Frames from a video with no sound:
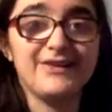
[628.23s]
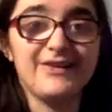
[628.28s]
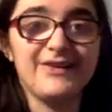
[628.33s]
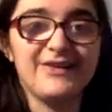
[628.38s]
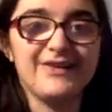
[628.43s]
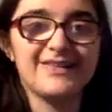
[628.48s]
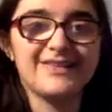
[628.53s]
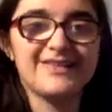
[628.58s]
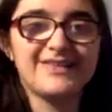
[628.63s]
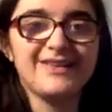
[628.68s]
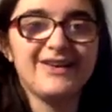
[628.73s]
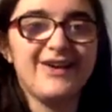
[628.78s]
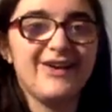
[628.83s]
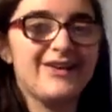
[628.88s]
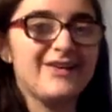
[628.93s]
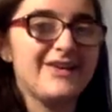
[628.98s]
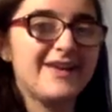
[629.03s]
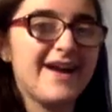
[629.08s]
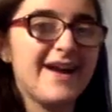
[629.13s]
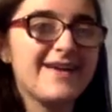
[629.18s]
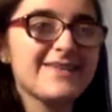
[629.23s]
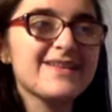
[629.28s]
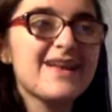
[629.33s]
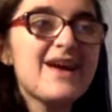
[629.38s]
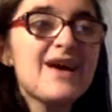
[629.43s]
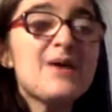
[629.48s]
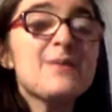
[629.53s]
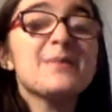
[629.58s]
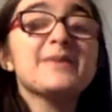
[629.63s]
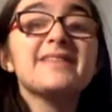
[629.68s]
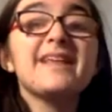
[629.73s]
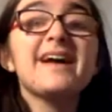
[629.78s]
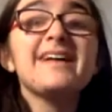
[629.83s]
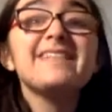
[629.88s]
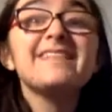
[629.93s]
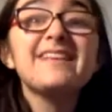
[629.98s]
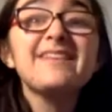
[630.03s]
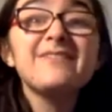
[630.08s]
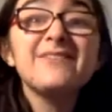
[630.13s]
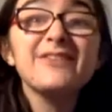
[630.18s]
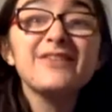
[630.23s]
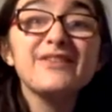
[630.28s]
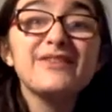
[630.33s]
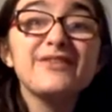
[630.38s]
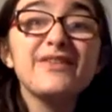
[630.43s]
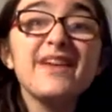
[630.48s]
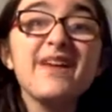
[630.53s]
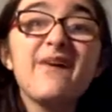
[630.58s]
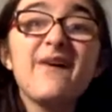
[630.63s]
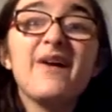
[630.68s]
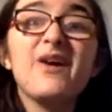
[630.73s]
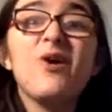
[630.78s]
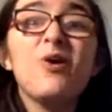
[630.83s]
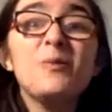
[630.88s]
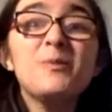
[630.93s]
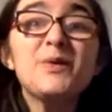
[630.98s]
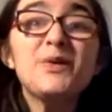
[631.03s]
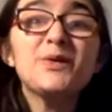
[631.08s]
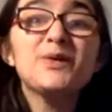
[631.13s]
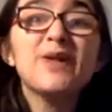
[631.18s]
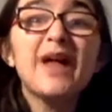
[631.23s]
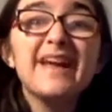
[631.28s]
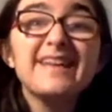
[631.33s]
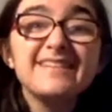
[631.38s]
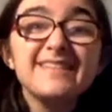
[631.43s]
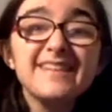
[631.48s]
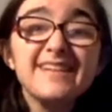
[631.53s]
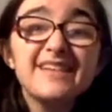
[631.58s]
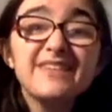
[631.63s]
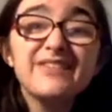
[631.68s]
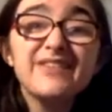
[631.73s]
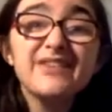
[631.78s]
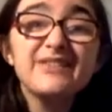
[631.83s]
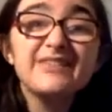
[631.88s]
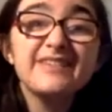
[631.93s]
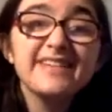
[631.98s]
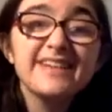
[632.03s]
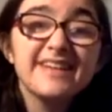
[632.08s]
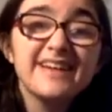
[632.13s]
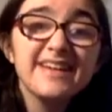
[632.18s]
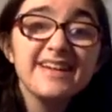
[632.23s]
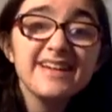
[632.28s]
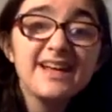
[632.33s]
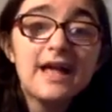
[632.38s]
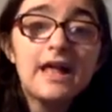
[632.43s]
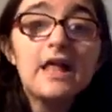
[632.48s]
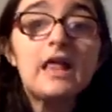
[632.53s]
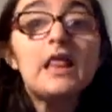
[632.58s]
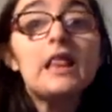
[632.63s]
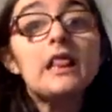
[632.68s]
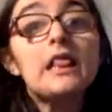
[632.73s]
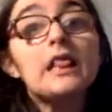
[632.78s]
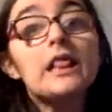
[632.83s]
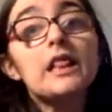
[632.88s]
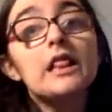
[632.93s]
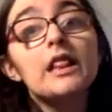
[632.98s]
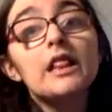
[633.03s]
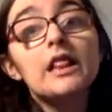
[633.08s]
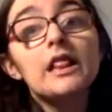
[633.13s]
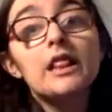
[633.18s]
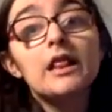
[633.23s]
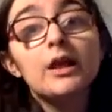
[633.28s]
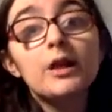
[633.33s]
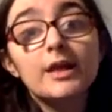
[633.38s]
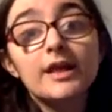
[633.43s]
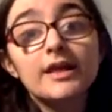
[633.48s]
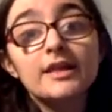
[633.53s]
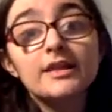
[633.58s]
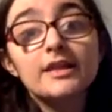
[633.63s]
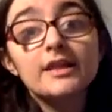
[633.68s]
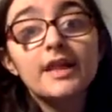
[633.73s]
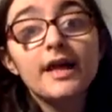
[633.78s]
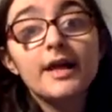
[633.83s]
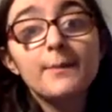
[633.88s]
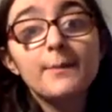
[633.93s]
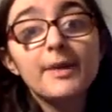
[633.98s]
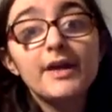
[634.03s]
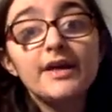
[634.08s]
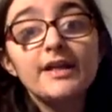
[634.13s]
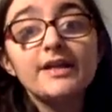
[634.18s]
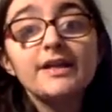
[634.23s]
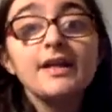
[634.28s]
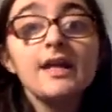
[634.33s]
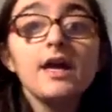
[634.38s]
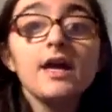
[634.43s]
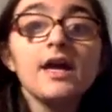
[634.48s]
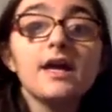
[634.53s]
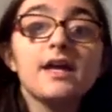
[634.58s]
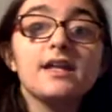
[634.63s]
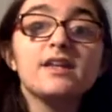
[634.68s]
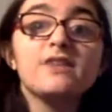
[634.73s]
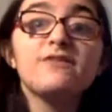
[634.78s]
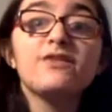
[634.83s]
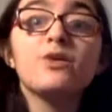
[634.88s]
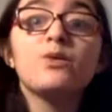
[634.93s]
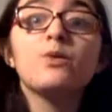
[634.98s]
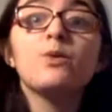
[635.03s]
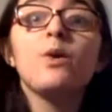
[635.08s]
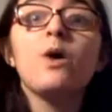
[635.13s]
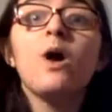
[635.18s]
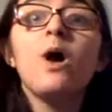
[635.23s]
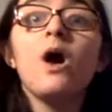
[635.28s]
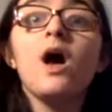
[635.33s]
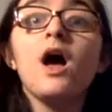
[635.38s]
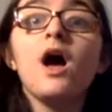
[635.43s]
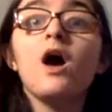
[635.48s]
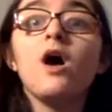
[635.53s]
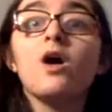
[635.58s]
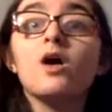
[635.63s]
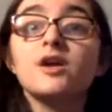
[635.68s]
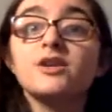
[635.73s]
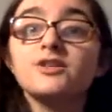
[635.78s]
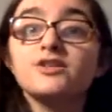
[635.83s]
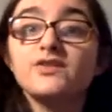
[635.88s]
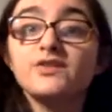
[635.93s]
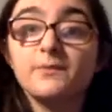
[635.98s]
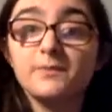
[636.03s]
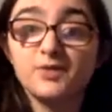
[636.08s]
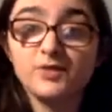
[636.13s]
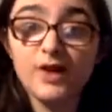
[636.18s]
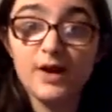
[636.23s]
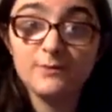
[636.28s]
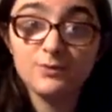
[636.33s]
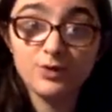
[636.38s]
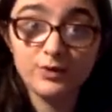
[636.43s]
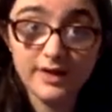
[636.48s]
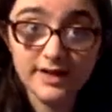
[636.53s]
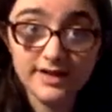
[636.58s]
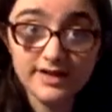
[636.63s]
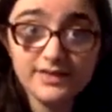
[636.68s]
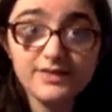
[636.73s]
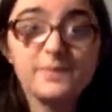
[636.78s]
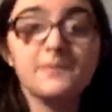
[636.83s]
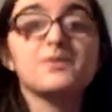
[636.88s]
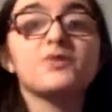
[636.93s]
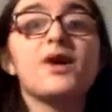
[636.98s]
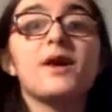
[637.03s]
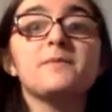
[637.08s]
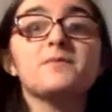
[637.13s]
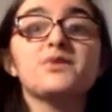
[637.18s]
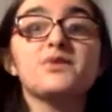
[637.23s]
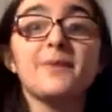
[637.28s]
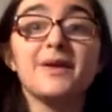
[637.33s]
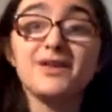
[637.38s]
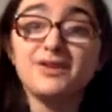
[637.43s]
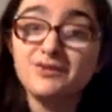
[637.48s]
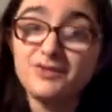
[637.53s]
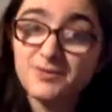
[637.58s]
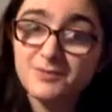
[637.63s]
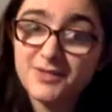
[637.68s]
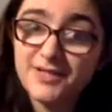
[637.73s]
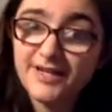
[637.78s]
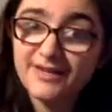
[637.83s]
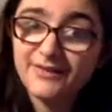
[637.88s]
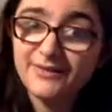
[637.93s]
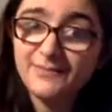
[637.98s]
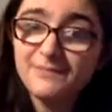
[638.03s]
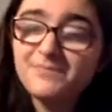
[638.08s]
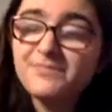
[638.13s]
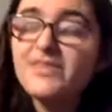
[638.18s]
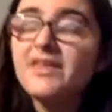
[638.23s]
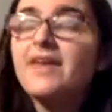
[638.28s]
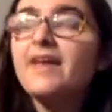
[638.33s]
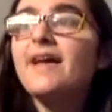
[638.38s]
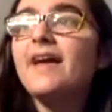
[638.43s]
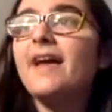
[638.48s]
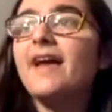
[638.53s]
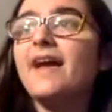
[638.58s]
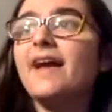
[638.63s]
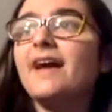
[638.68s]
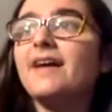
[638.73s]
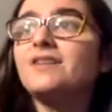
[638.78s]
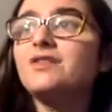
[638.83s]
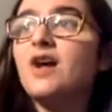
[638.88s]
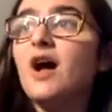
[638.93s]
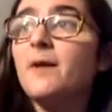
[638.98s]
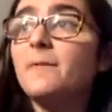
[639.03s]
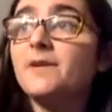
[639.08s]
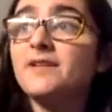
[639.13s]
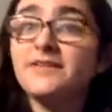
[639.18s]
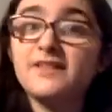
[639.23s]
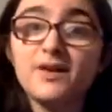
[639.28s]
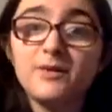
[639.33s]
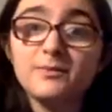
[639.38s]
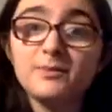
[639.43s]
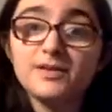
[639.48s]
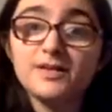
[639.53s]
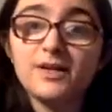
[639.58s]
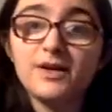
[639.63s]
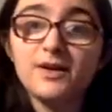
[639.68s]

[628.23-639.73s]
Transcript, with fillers: Sorry, guys. But that's it for this video. I hope you liked it. If you did, click the like button. And if you aren't subscribed already, subscribe to my YouTube channel. And comment down below,